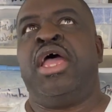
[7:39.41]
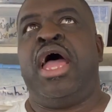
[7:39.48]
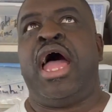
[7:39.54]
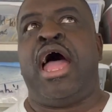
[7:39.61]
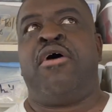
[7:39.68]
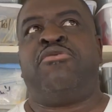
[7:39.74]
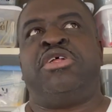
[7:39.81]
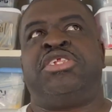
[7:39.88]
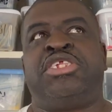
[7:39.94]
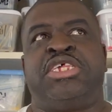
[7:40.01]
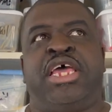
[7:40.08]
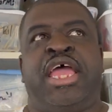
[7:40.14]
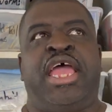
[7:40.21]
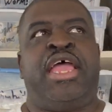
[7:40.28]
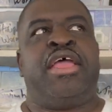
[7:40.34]
I would
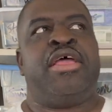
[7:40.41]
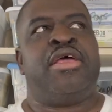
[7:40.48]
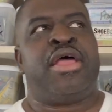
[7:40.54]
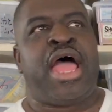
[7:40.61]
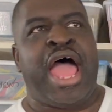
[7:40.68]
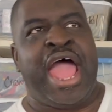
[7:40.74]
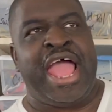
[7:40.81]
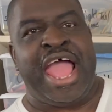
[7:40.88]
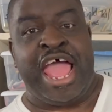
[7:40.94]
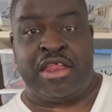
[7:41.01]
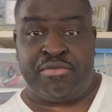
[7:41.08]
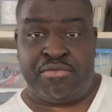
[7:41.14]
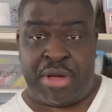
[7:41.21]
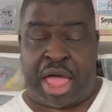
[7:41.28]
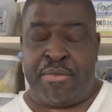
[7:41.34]
say I
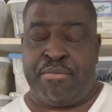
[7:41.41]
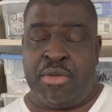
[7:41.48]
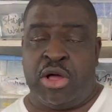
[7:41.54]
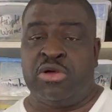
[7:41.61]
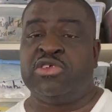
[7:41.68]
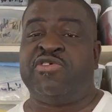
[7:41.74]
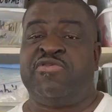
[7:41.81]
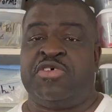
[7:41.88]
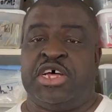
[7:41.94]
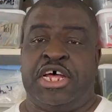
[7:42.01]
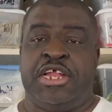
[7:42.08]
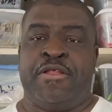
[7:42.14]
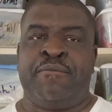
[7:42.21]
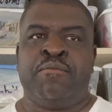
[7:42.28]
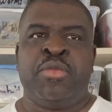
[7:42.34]
had my most fun